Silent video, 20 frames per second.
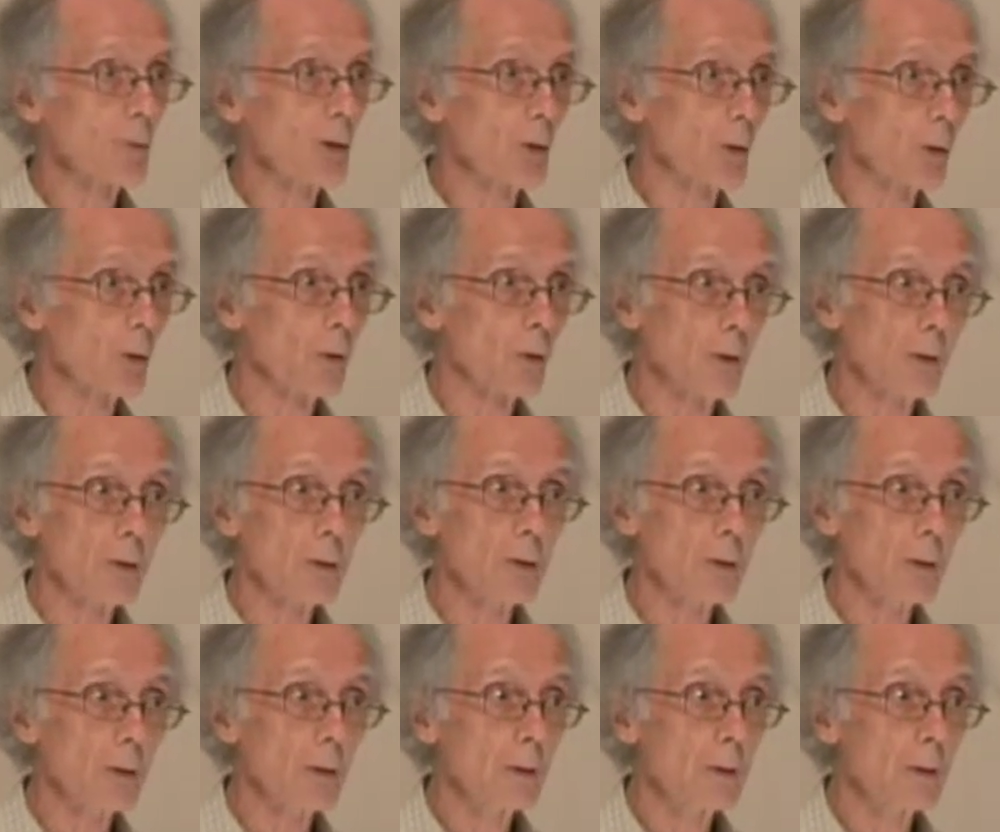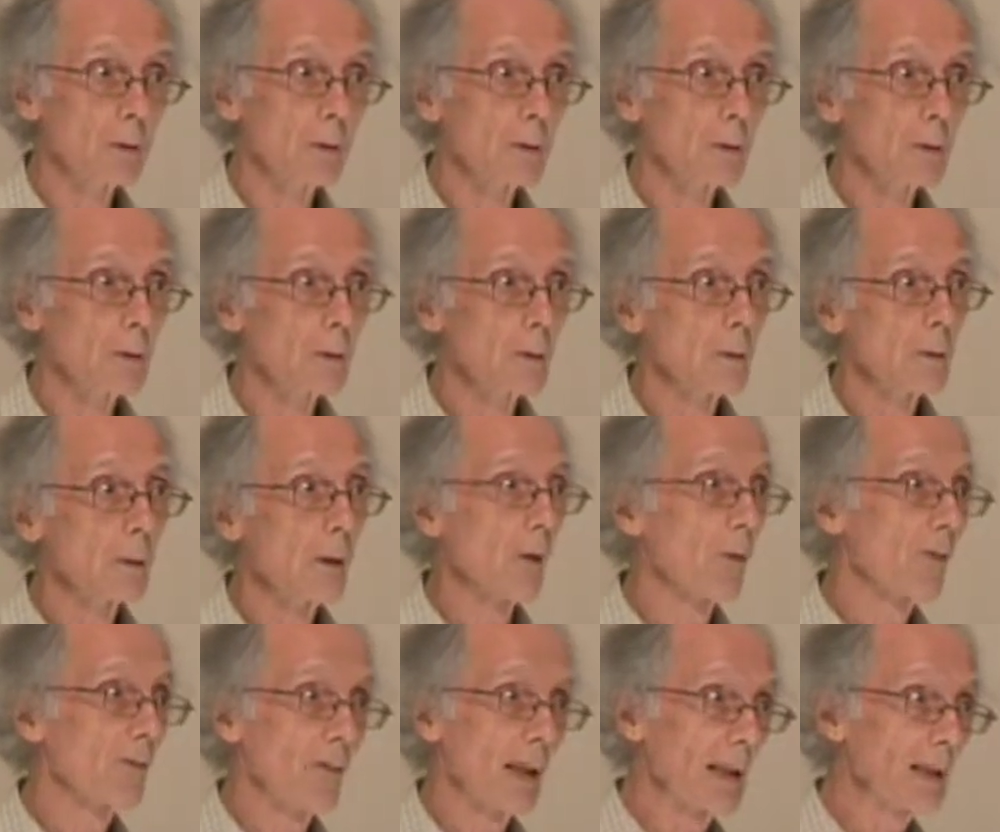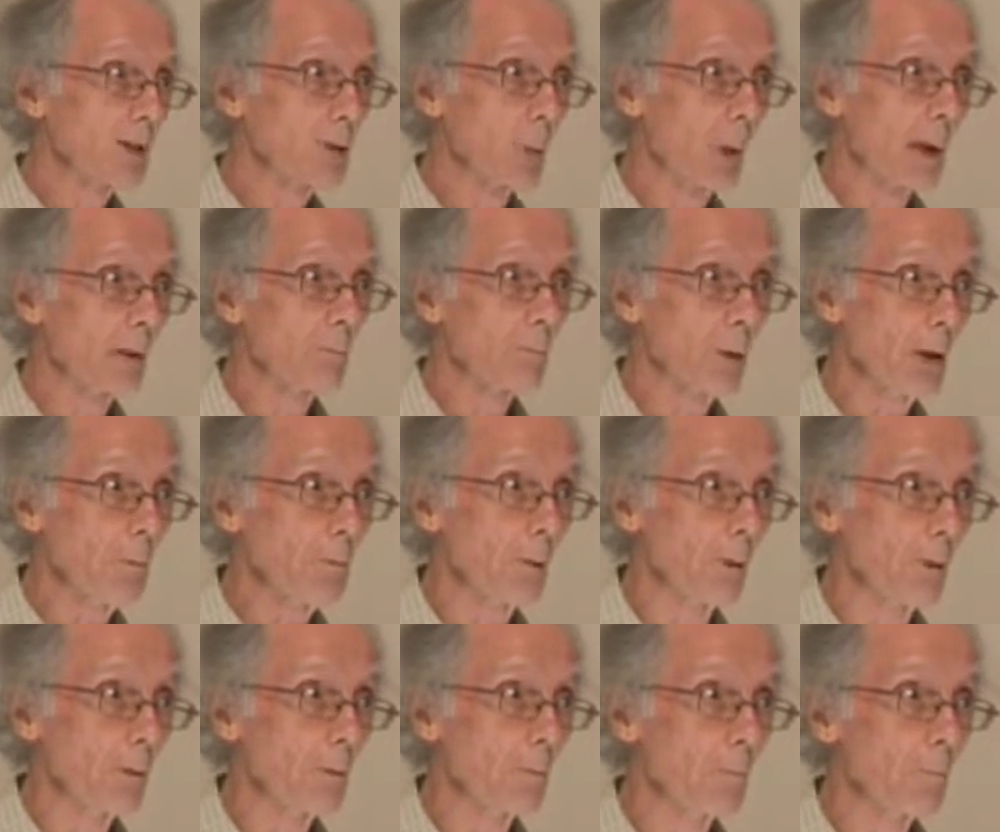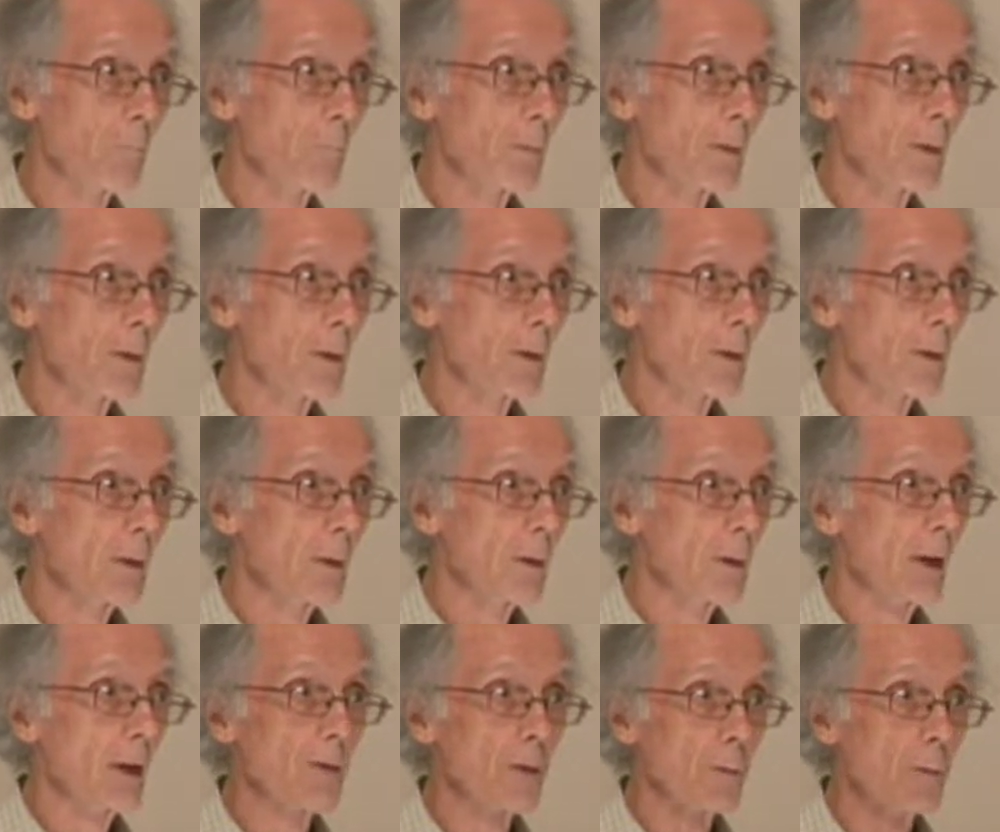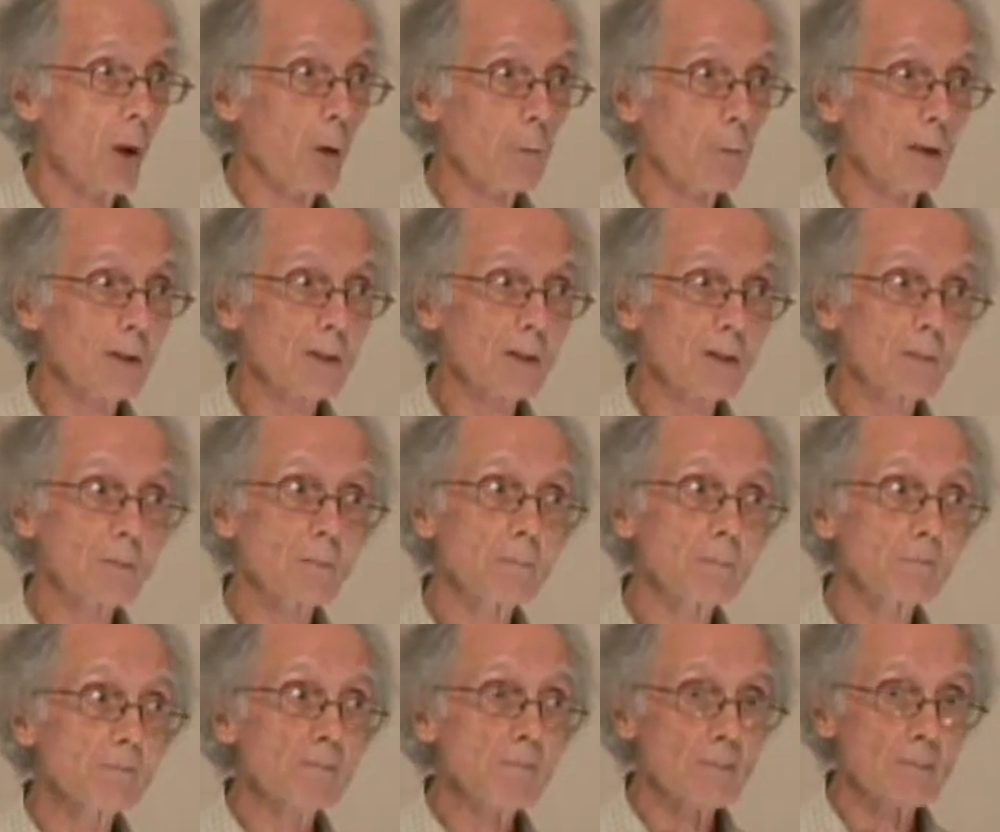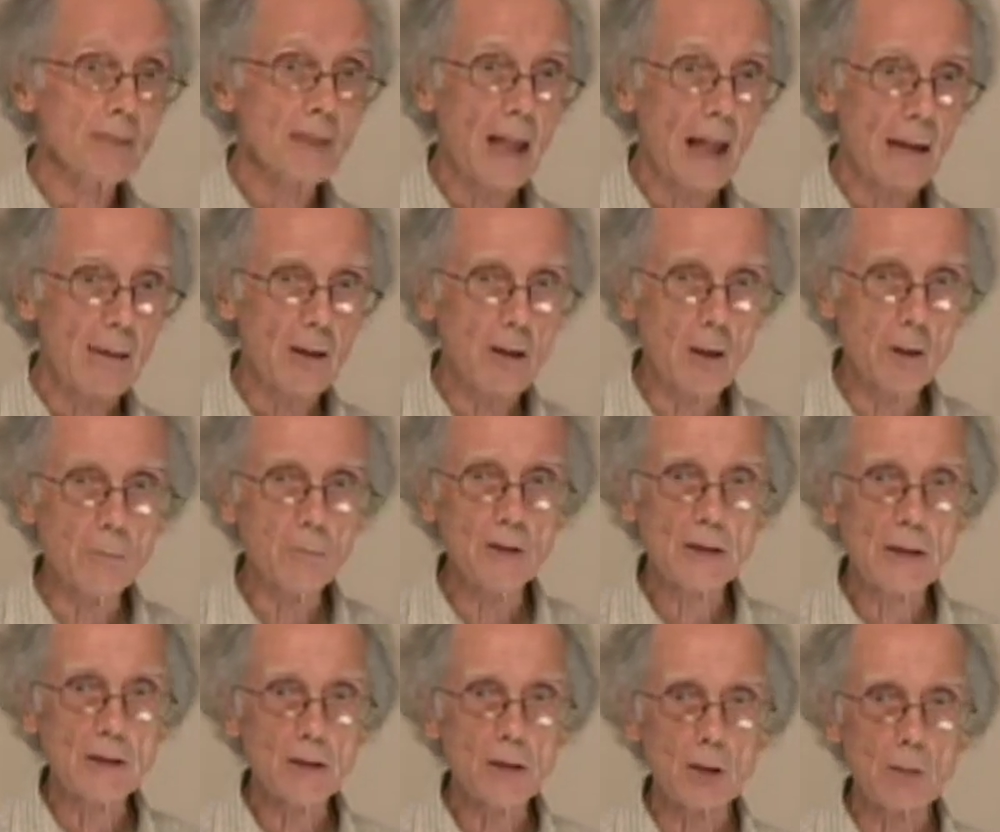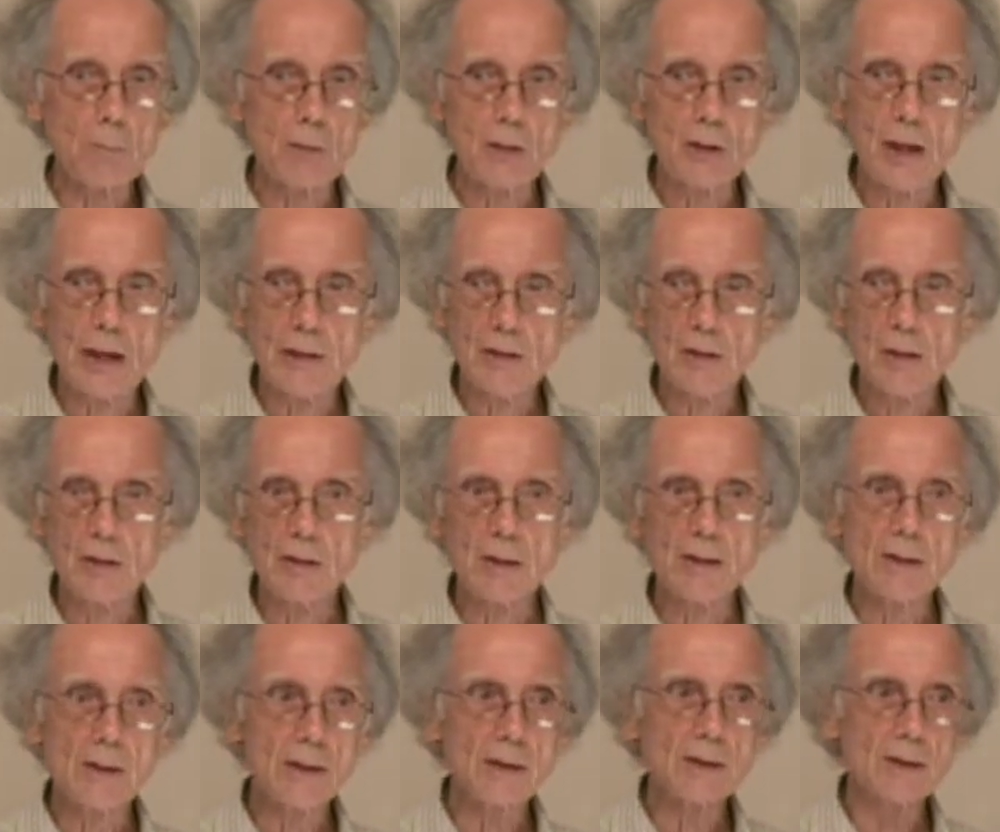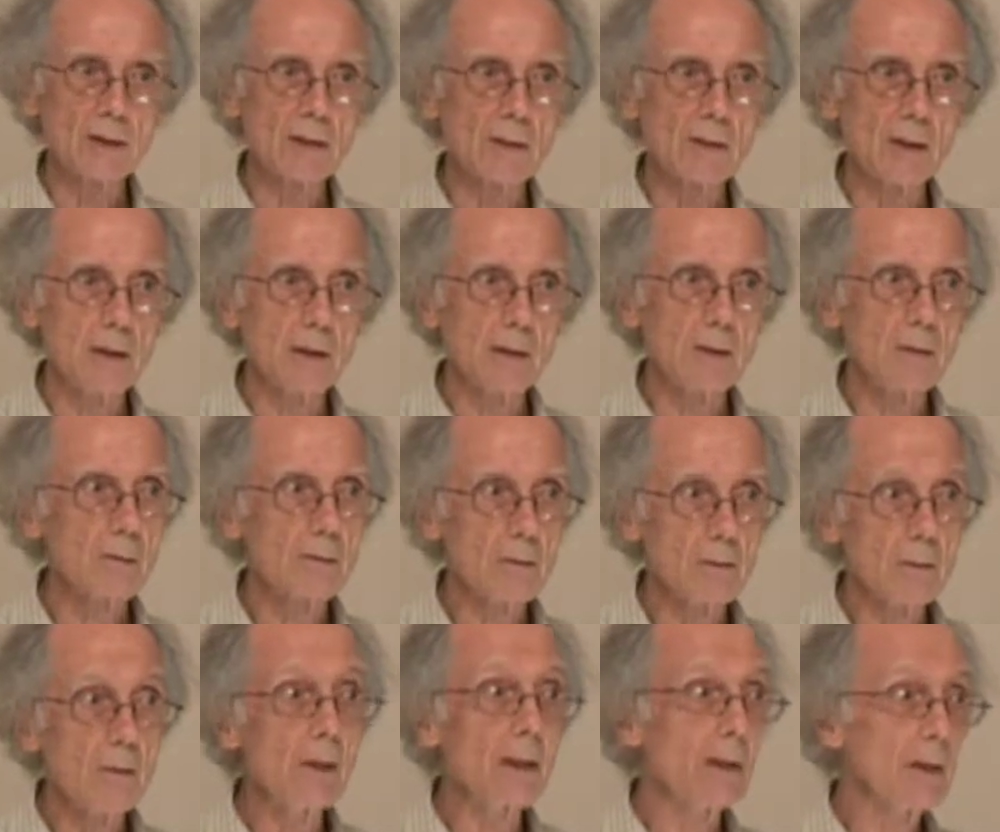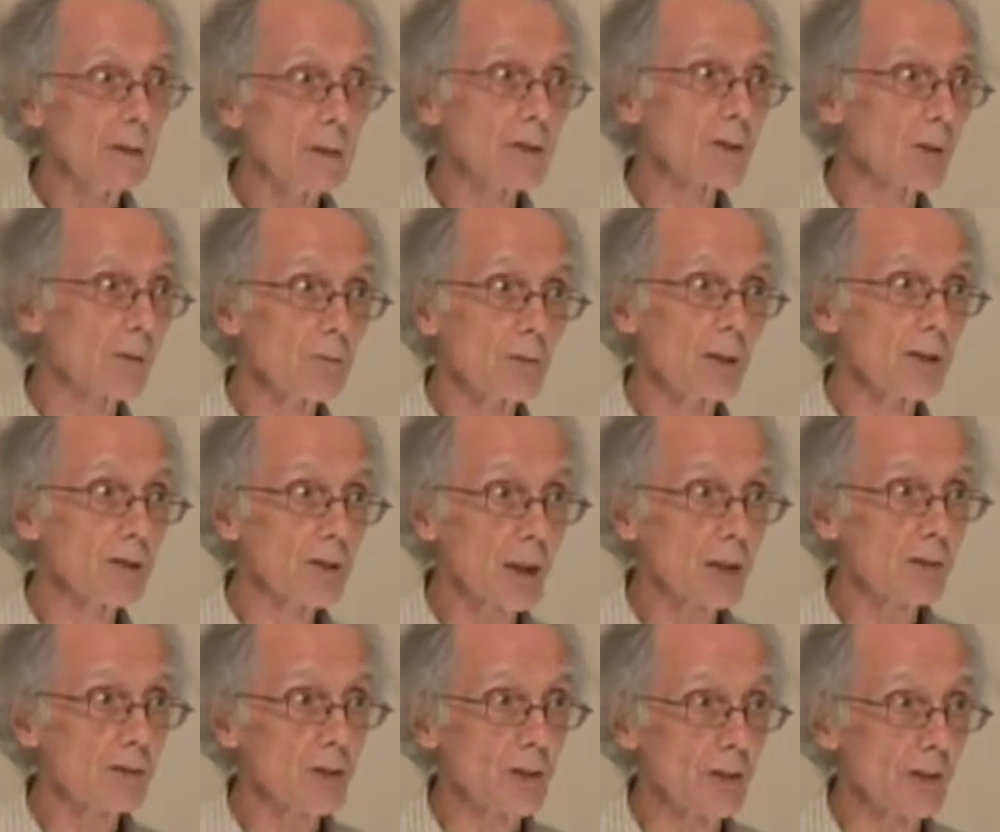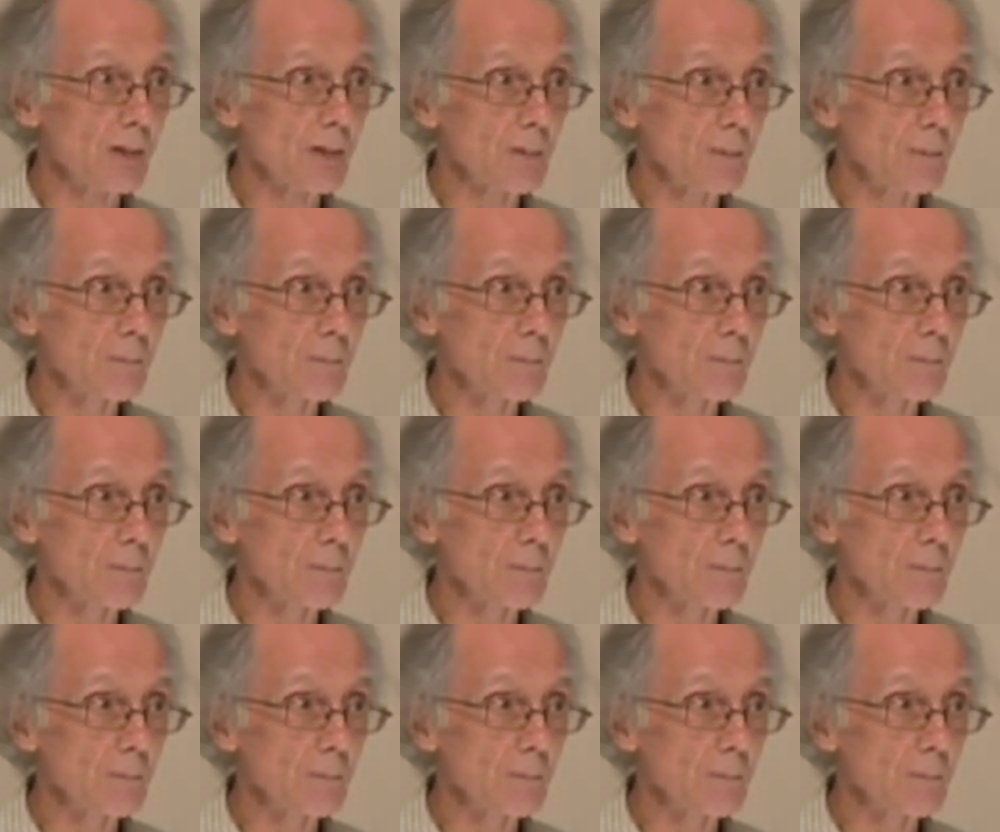Maduro, or the Venezuelan people? At the moment, CARICOM's interpretation is it's to the leaders of these countries.